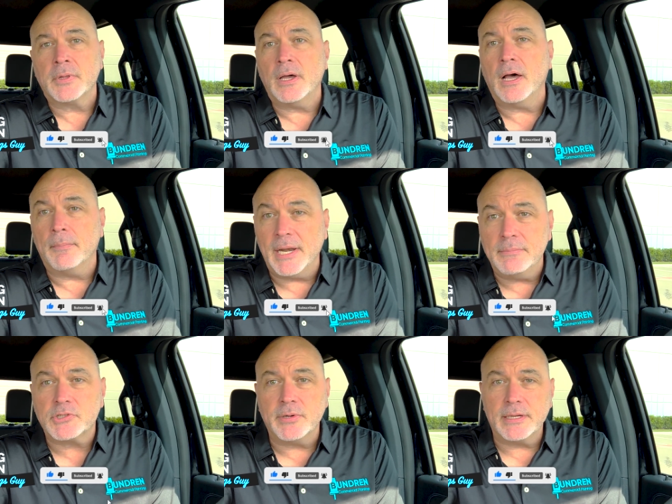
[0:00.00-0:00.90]
My
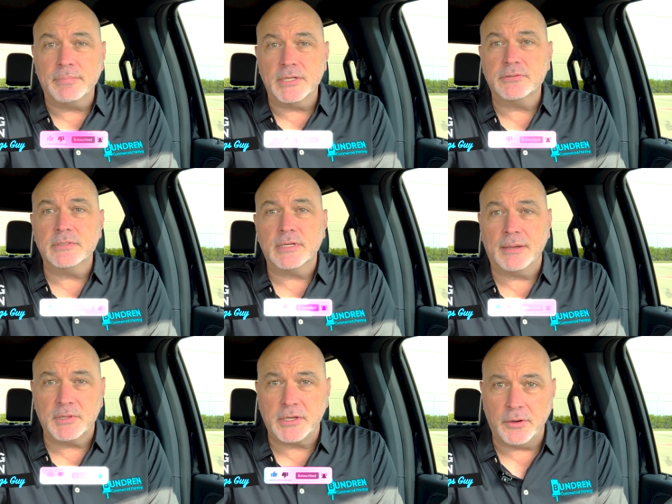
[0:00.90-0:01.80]
name's Craig Bundren.
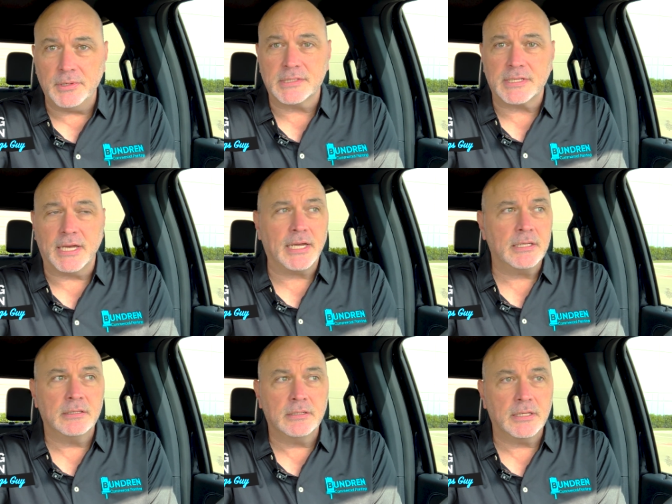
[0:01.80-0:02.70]
I'm the coatings guy,
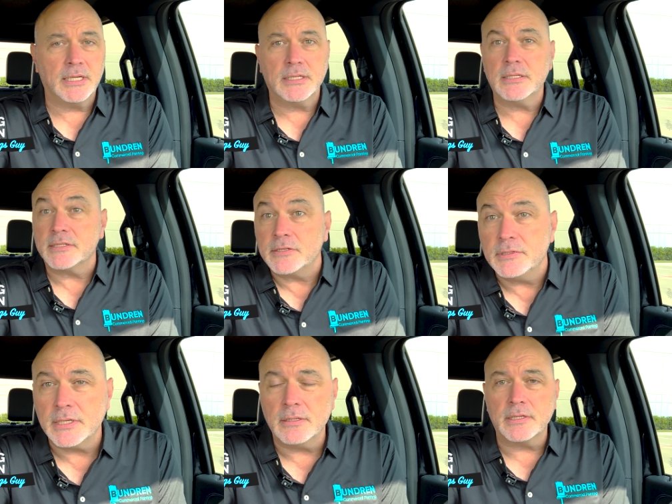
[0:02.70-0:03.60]
and let's go
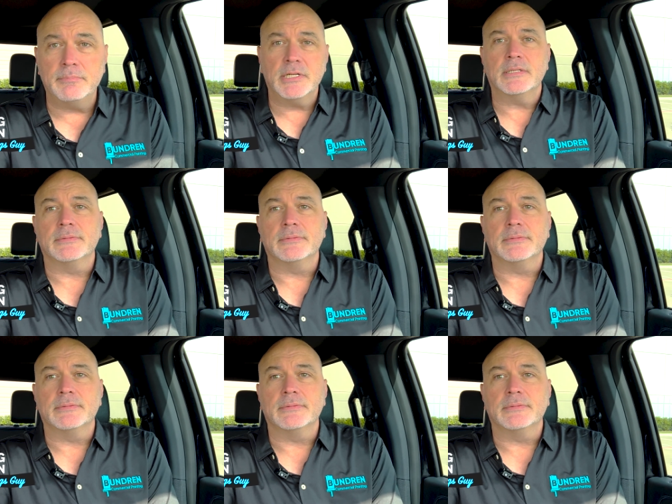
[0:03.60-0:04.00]
take a look at a building.